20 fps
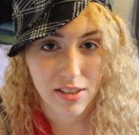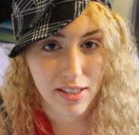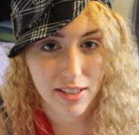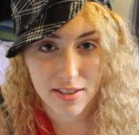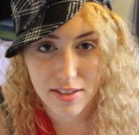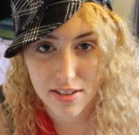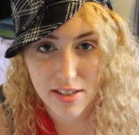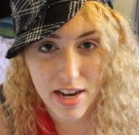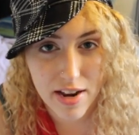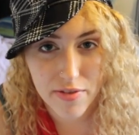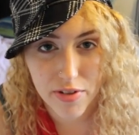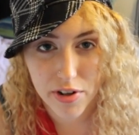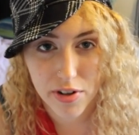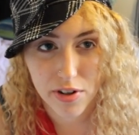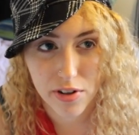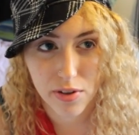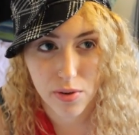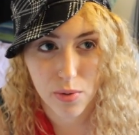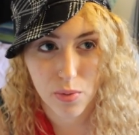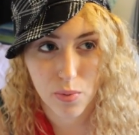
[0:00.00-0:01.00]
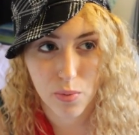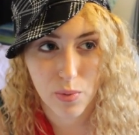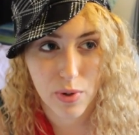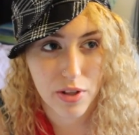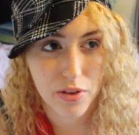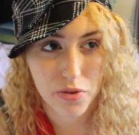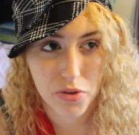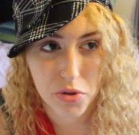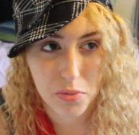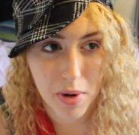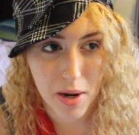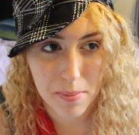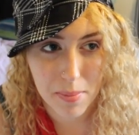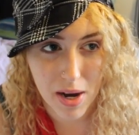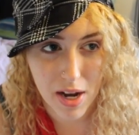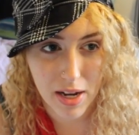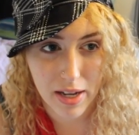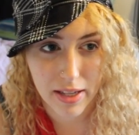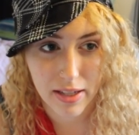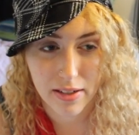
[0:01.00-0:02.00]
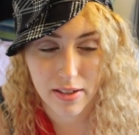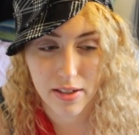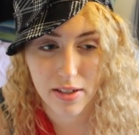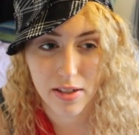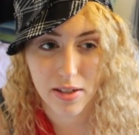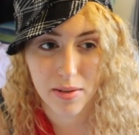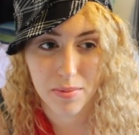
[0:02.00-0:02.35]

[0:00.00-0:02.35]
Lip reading: That's never went through my mind.